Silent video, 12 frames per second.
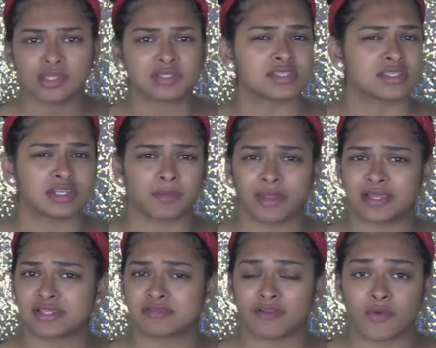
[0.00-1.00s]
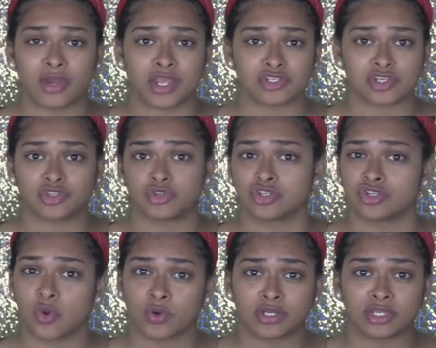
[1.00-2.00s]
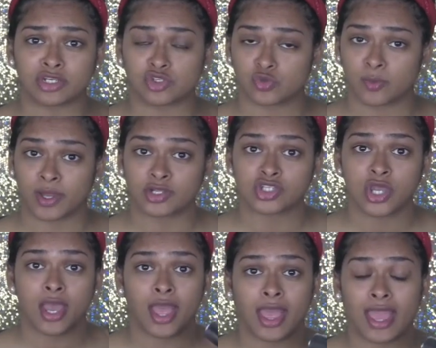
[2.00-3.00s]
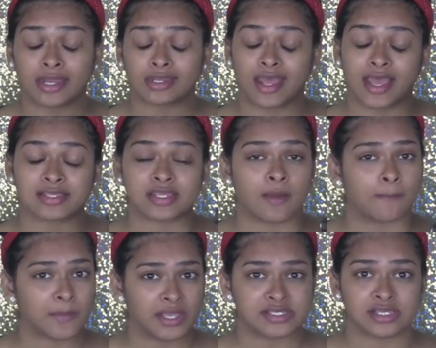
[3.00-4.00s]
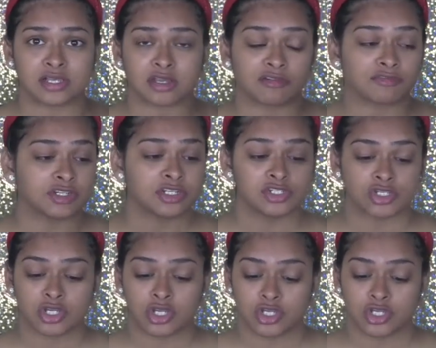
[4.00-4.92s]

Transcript: This is an amazing foundation. You don't need too much and it has amazing coverage,